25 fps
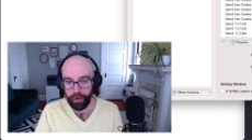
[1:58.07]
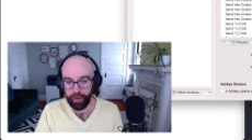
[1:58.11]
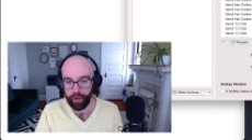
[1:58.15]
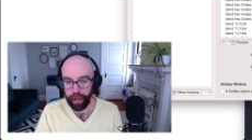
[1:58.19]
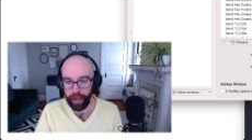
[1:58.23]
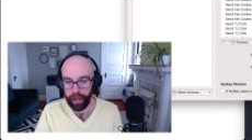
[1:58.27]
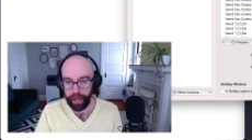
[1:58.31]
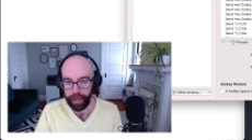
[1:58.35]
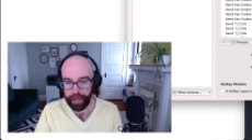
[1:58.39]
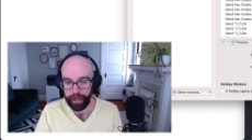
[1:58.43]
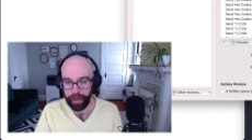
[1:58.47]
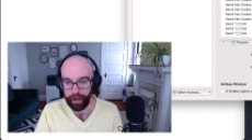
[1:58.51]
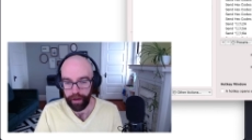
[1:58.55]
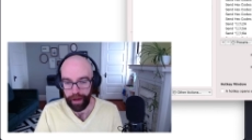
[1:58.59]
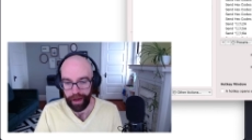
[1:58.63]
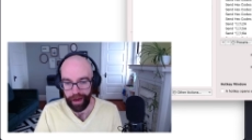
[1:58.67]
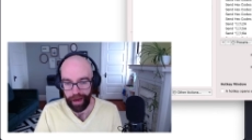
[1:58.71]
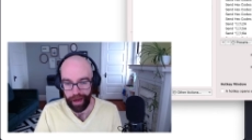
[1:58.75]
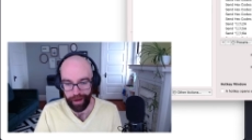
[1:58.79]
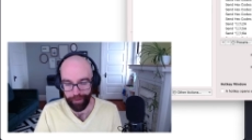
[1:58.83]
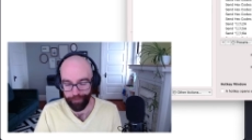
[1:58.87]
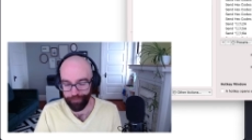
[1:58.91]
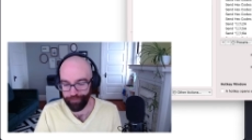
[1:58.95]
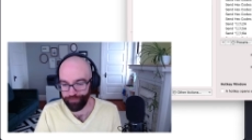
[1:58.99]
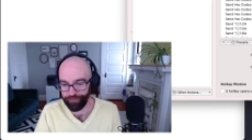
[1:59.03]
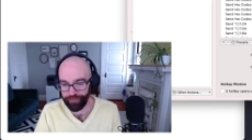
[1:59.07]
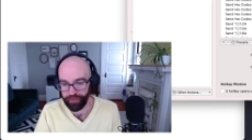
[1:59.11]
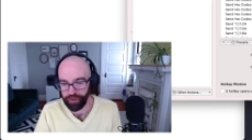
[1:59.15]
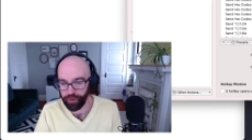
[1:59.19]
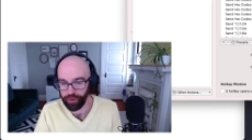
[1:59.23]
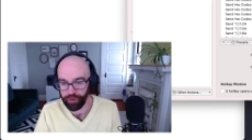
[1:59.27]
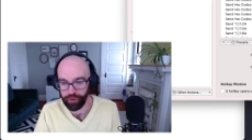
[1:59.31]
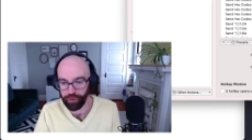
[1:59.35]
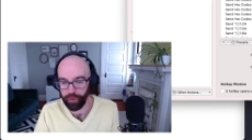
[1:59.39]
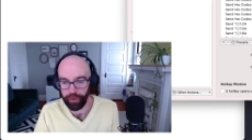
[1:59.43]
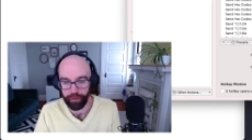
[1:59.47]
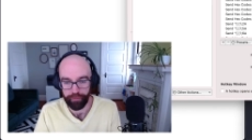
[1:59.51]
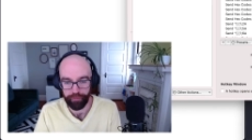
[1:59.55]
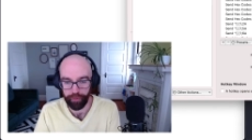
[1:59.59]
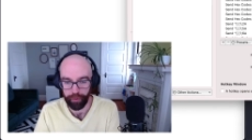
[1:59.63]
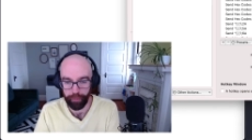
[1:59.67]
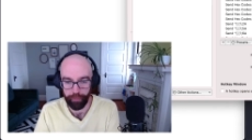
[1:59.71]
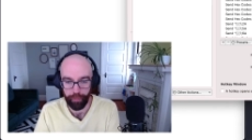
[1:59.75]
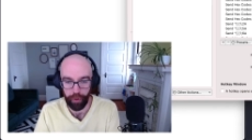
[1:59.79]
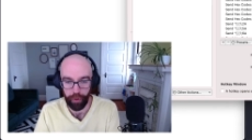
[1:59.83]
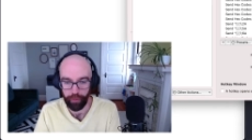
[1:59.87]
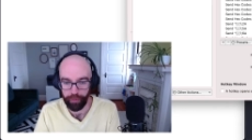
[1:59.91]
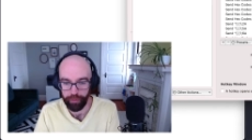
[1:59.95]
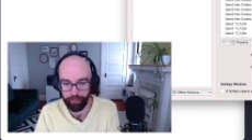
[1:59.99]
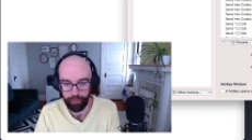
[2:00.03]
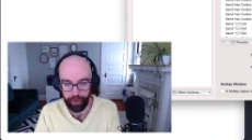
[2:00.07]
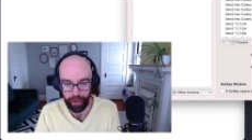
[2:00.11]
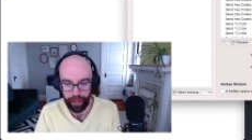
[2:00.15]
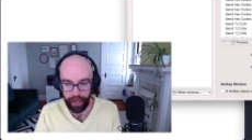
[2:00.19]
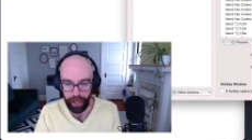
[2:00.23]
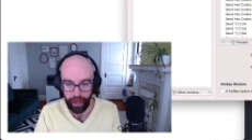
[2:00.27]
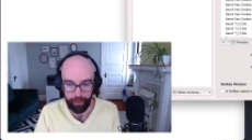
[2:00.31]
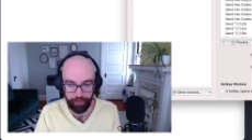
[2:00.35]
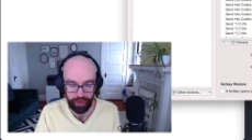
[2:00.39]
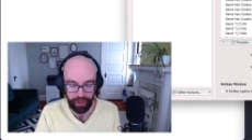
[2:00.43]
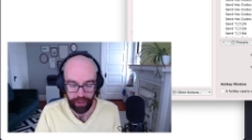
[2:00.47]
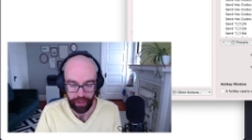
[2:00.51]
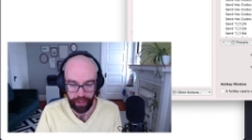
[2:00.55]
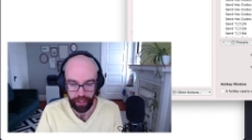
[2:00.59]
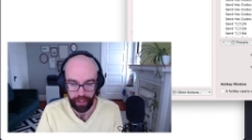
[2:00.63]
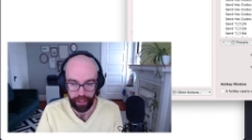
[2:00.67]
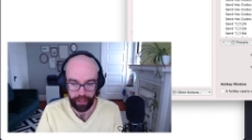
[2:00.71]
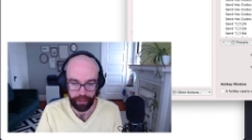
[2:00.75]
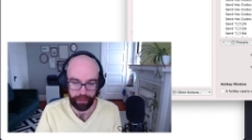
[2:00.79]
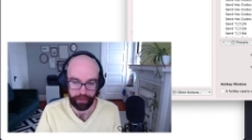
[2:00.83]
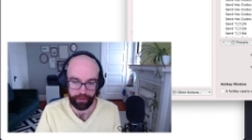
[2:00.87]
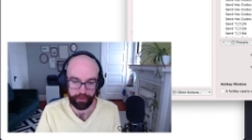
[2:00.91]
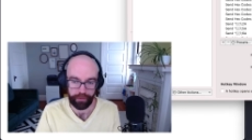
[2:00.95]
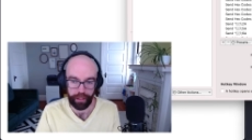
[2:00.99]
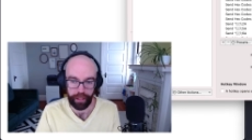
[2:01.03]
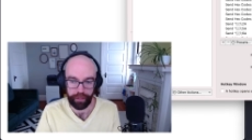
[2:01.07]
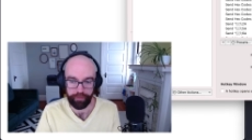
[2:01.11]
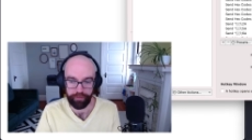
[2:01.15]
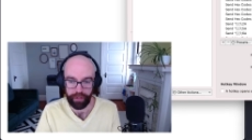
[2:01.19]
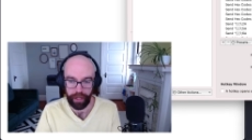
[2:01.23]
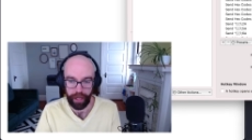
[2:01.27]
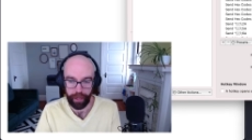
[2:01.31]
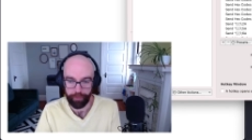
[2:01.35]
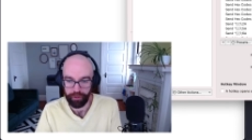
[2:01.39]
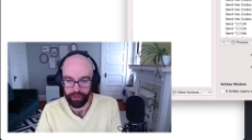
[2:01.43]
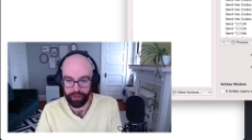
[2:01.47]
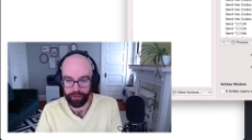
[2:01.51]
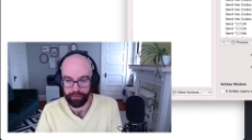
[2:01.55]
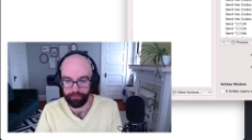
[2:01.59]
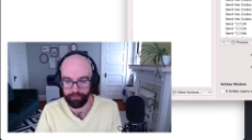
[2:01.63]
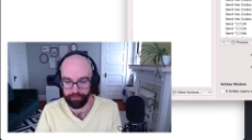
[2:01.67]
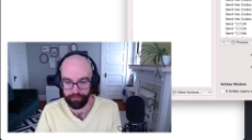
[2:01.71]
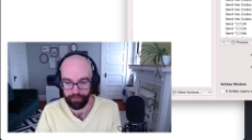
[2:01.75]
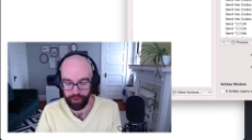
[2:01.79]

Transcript: And you could do it for both right option and left option.